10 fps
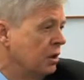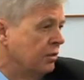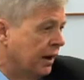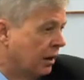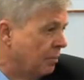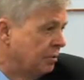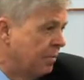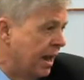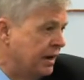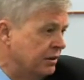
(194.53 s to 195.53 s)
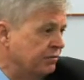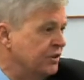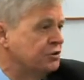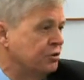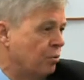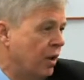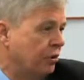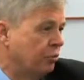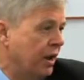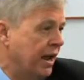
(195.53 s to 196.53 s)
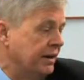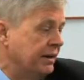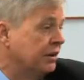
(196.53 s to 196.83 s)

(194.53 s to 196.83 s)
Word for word: that come to Maine to visit or recreate,